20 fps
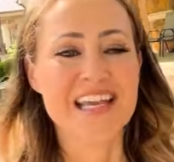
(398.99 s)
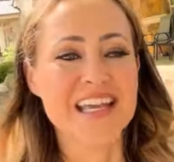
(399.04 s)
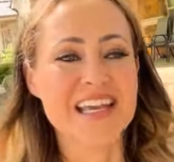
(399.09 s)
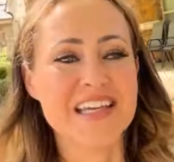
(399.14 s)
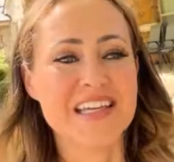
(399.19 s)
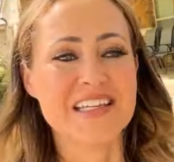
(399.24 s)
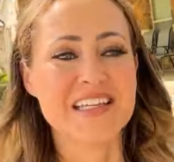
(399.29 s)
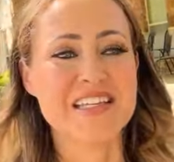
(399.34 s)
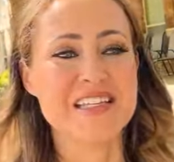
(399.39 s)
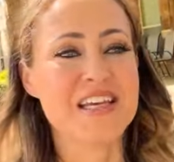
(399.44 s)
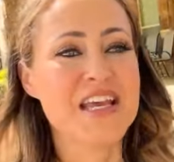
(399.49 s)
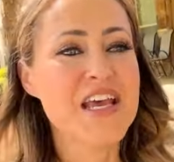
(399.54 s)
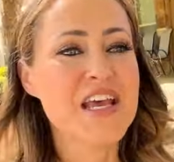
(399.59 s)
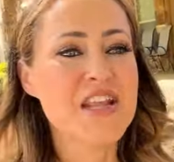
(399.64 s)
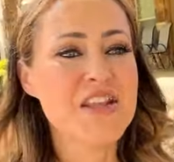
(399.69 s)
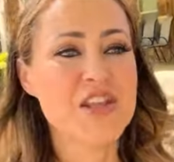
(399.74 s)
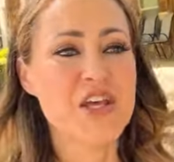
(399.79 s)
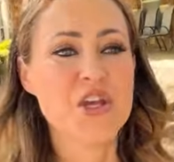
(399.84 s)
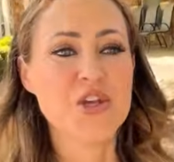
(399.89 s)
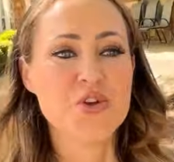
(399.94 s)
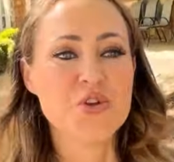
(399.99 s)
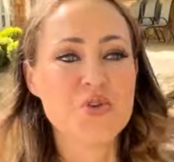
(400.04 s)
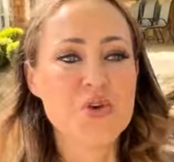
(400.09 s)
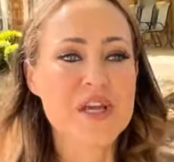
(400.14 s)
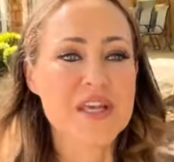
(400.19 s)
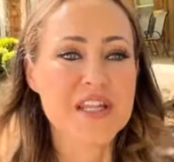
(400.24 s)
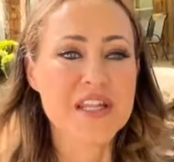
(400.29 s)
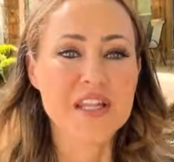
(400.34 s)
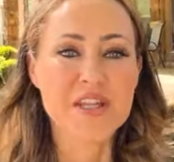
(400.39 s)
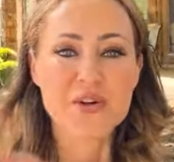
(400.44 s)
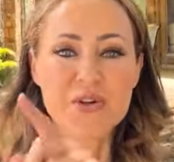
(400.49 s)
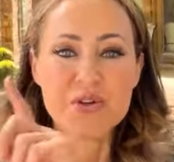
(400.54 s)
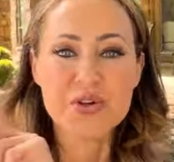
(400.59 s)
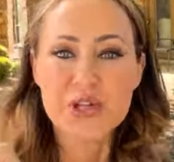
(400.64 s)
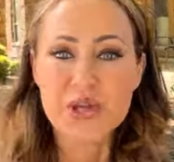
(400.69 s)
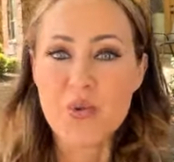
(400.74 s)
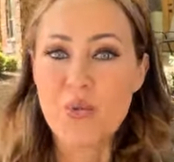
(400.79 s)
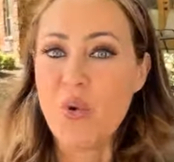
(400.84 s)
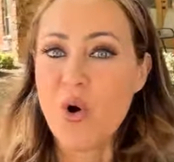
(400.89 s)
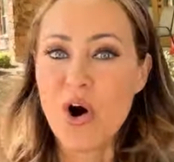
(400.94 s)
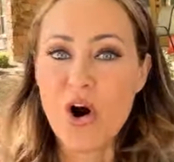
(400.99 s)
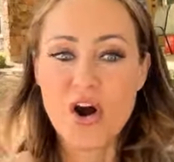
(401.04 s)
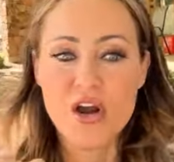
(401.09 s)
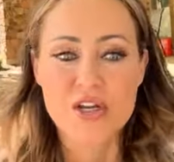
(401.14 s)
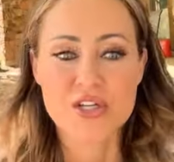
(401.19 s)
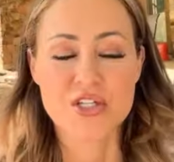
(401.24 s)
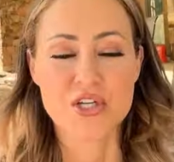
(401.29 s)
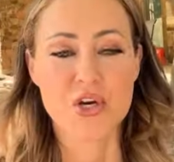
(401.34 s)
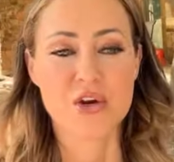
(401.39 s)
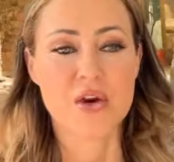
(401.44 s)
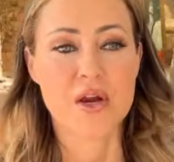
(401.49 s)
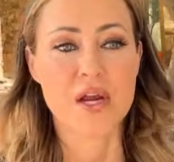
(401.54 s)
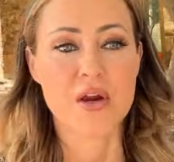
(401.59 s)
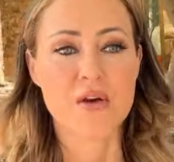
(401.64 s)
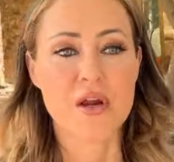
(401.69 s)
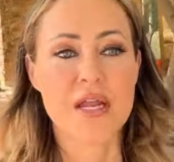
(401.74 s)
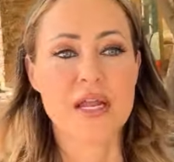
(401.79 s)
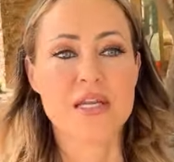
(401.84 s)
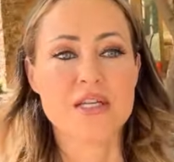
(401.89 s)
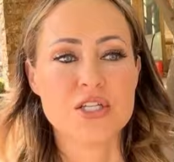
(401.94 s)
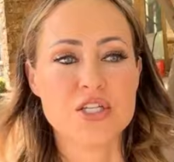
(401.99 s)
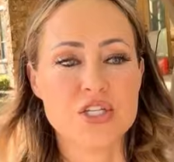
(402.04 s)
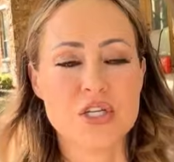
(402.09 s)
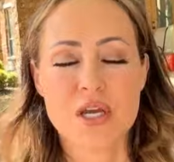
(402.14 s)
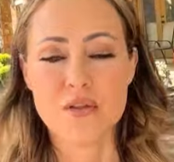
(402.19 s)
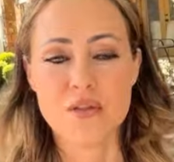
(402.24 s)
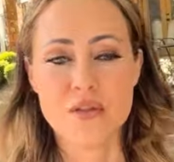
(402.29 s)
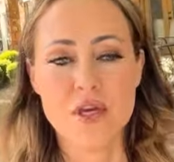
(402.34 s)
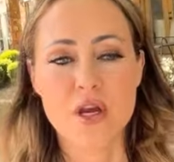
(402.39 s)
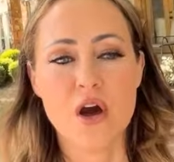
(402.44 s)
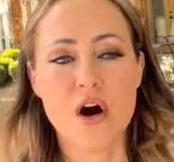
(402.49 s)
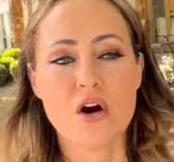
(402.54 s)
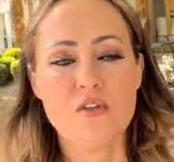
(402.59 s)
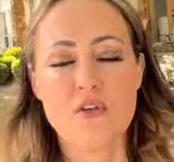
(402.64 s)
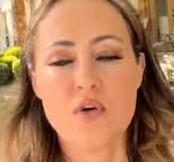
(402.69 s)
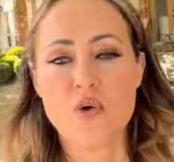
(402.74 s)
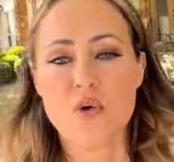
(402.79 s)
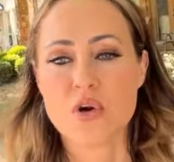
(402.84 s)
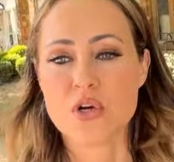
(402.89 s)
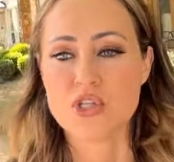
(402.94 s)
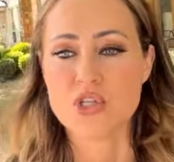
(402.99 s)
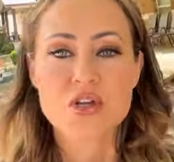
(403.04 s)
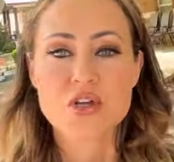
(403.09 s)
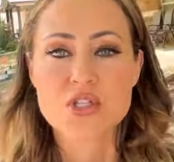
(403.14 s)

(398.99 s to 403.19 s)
and that you can literally walk to Craig Ranch, the golf course.